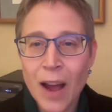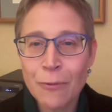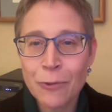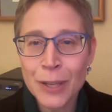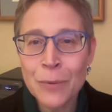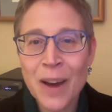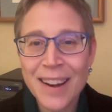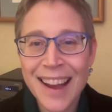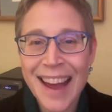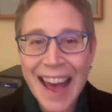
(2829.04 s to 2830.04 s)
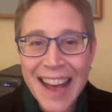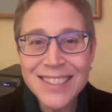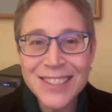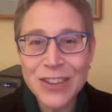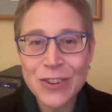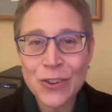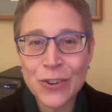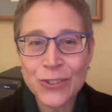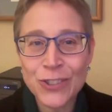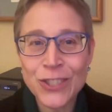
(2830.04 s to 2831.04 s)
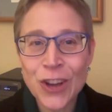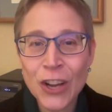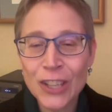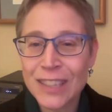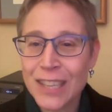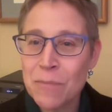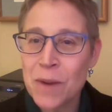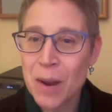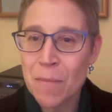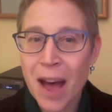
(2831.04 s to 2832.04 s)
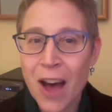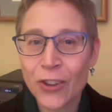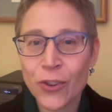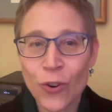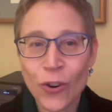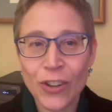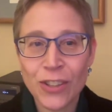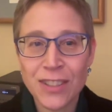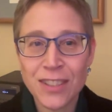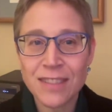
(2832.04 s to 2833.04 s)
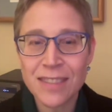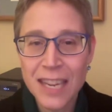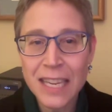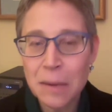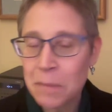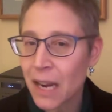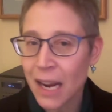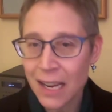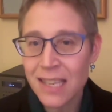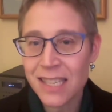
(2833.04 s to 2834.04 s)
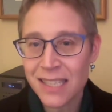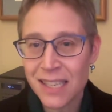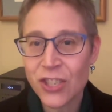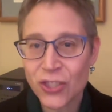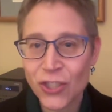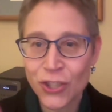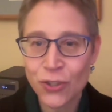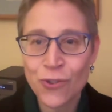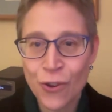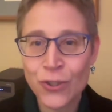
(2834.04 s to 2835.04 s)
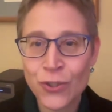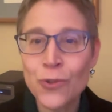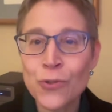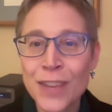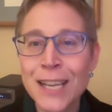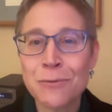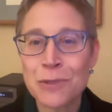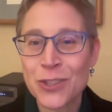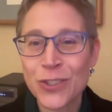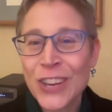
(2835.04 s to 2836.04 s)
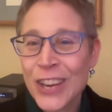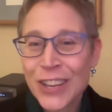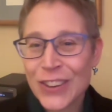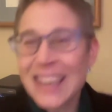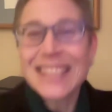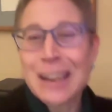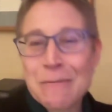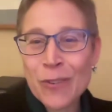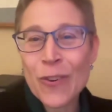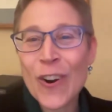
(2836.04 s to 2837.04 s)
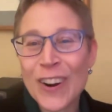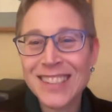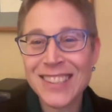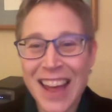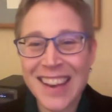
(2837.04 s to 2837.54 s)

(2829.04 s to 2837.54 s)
So I really want to ask you to talk a little bit about your thinking behind the decisions to do those two things, which you hadn't done before, and